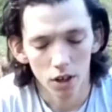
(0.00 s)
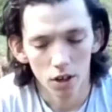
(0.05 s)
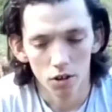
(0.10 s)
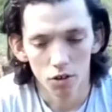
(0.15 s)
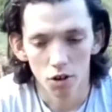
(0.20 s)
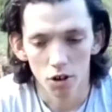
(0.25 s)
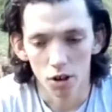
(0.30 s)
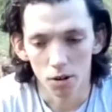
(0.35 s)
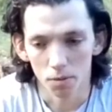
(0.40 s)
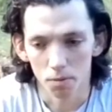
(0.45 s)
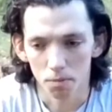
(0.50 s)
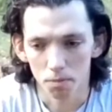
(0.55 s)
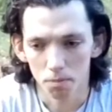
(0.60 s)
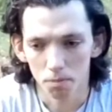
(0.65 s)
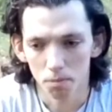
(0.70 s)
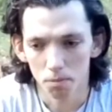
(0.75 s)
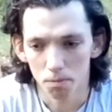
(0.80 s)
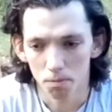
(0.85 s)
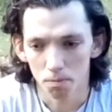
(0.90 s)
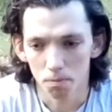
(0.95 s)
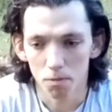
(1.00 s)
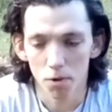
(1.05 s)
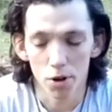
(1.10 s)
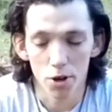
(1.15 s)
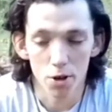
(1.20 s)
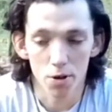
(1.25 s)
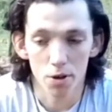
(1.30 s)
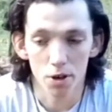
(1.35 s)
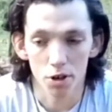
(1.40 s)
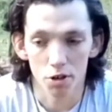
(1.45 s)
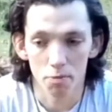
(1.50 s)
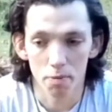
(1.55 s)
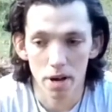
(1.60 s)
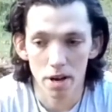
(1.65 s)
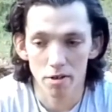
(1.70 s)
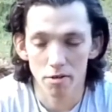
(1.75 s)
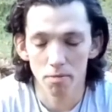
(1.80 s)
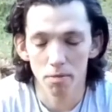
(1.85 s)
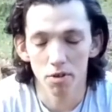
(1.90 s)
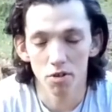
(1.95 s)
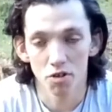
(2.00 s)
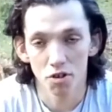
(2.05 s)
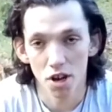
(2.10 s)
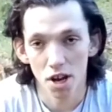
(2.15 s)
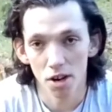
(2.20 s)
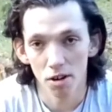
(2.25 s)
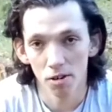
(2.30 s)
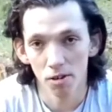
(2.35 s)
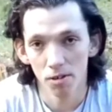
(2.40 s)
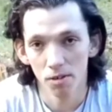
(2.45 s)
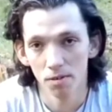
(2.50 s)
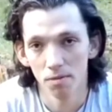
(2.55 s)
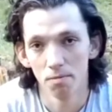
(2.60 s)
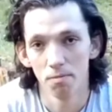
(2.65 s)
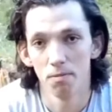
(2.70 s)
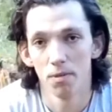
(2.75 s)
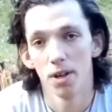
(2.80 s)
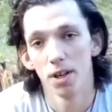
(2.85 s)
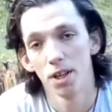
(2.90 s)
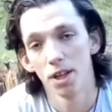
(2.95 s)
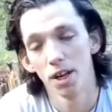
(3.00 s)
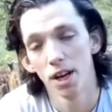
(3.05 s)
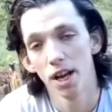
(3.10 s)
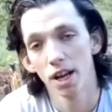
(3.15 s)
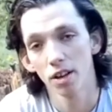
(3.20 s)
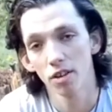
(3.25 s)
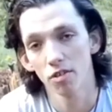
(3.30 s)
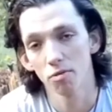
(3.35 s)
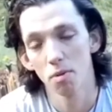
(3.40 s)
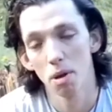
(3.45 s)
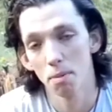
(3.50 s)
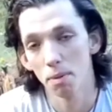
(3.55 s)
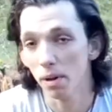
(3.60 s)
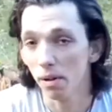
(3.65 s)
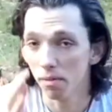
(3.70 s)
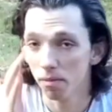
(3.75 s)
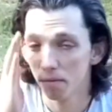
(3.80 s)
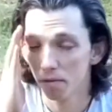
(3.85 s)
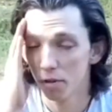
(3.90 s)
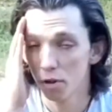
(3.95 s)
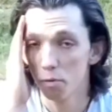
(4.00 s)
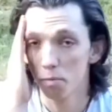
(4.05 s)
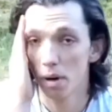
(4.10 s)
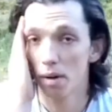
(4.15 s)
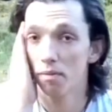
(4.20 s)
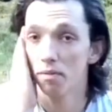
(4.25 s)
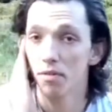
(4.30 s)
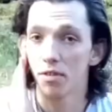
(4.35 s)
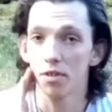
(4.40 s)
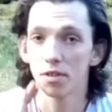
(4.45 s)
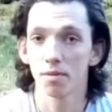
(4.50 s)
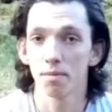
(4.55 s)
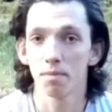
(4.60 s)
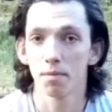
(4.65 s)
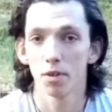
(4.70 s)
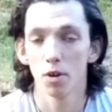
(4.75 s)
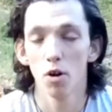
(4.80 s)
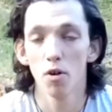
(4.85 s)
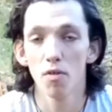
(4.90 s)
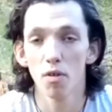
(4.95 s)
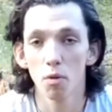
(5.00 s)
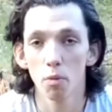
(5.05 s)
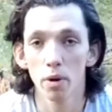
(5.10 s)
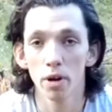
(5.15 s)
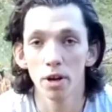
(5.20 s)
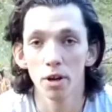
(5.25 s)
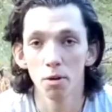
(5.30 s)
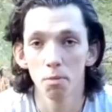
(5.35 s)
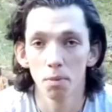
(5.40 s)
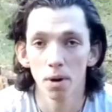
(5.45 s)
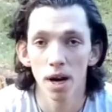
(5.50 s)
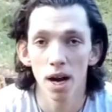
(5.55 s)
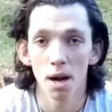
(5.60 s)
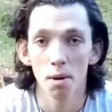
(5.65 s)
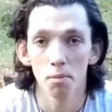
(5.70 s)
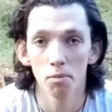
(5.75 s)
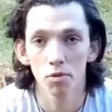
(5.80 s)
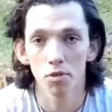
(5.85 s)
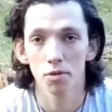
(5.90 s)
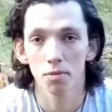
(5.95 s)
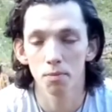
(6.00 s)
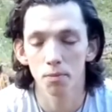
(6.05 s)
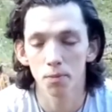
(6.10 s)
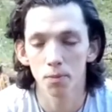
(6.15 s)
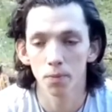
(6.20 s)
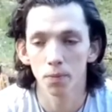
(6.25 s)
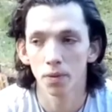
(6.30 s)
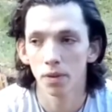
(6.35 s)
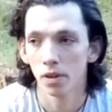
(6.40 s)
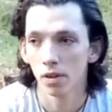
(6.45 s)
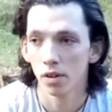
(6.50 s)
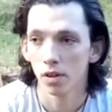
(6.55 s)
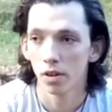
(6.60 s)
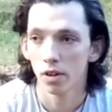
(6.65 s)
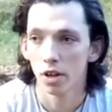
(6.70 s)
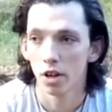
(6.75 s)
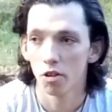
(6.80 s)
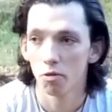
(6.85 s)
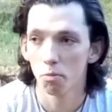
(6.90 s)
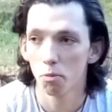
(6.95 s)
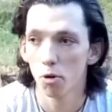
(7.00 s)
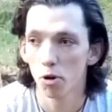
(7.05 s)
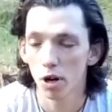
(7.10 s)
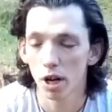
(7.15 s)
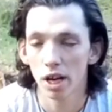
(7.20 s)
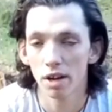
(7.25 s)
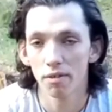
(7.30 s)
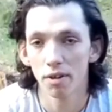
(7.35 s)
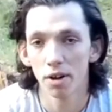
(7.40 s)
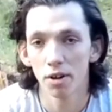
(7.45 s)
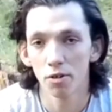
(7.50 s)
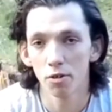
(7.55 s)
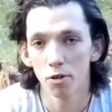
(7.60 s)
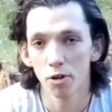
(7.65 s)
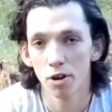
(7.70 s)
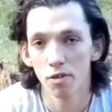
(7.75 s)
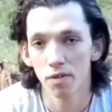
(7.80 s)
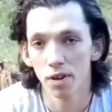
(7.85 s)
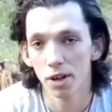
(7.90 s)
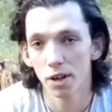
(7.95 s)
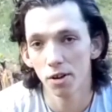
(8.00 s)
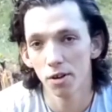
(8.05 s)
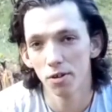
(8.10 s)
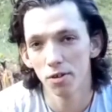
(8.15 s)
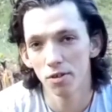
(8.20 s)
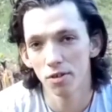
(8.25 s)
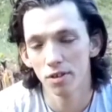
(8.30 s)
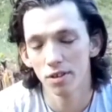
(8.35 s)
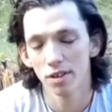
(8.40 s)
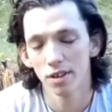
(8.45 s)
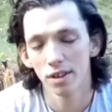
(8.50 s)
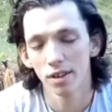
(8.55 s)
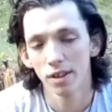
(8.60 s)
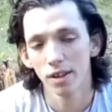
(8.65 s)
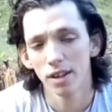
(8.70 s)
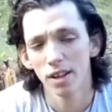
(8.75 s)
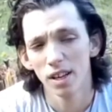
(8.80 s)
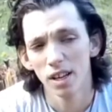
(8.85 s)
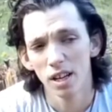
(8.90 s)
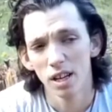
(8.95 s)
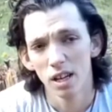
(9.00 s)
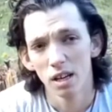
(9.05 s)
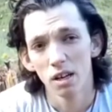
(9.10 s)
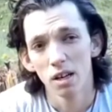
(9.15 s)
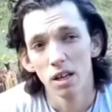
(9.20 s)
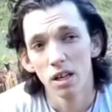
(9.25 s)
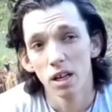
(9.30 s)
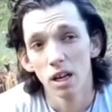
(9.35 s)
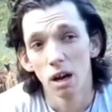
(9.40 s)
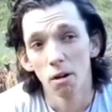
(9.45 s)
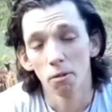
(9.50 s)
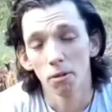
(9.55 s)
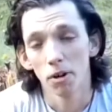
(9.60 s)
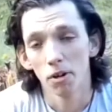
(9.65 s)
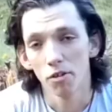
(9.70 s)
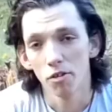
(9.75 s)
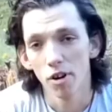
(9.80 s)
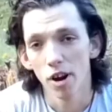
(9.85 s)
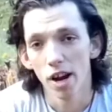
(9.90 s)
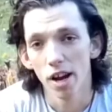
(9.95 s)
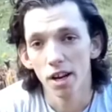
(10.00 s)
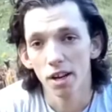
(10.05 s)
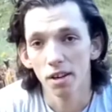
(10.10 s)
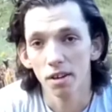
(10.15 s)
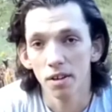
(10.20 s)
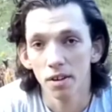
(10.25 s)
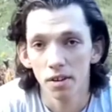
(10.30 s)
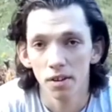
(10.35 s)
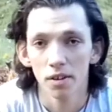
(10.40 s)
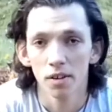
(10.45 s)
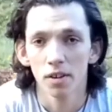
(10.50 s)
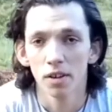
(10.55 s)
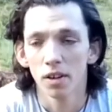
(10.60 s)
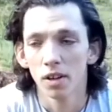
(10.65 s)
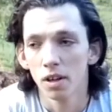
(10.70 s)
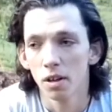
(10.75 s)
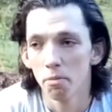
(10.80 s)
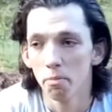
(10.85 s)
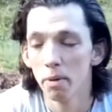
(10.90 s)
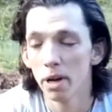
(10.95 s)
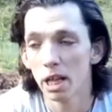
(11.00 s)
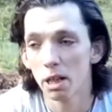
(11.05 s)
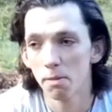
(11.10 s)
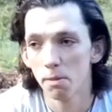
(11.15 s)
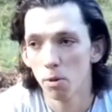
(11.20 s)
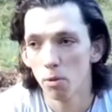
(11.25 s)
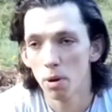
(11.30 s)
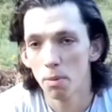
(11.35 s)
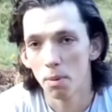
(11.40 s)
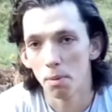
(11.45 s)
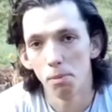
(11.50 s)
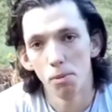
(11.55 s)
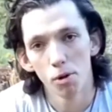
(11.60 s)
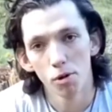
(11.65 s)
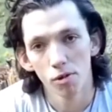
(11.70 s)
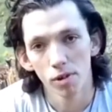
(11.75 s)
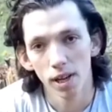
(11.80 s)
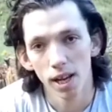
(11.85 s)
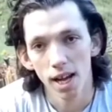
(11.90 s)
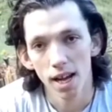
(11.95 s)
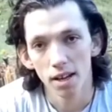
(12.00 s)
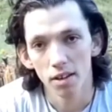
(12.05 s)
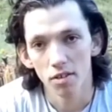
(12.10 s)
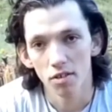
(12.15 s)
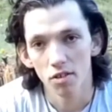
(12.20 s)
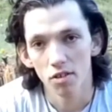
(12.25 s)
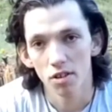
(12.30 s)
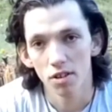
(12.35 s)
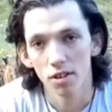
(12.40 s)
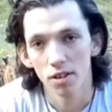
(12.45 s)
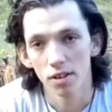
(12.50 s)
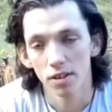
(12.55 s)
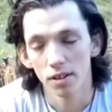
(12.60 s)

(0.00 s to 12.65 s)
So what you can expect from this channel in the next maybe few months, over winter perhaps, is more kind of outdoory videos. I'm going to try and make them a wee bit more relaxed,